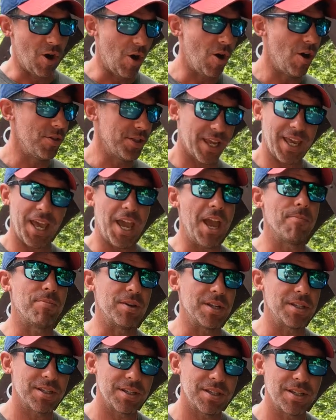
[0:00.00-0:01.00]
on the
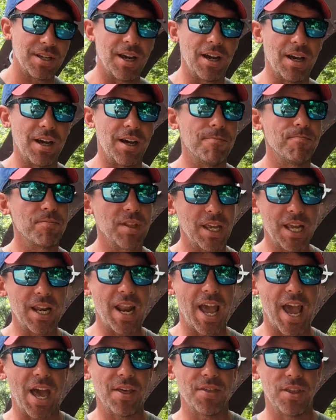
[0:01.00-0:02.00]
campus
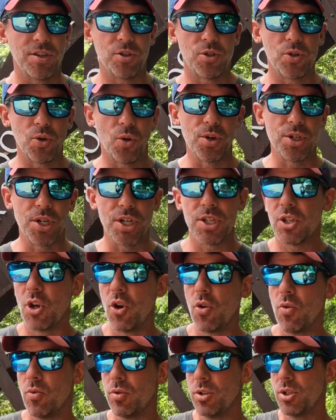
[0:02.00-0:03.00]
in Athens, Georgia.
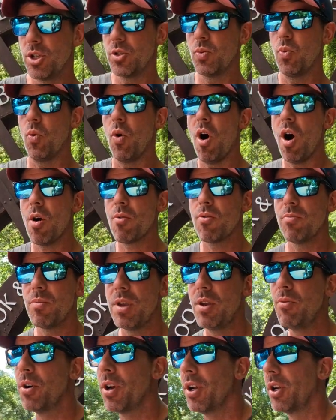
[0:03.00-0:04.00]
So just walk with
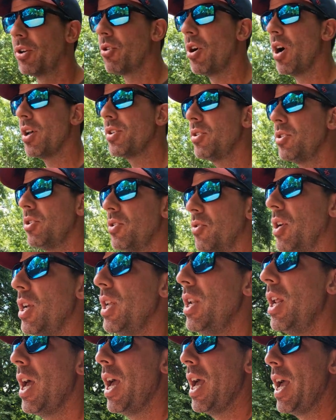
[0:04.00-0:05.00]
me, we're gonna cross the
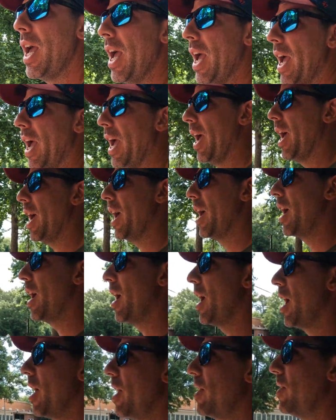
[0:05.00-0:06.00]
street,
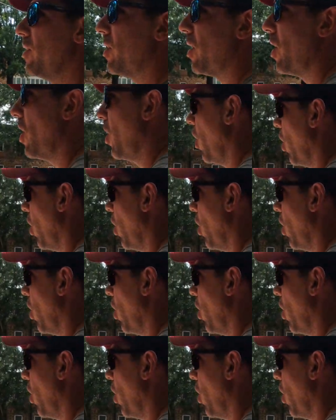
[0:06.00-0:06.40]
and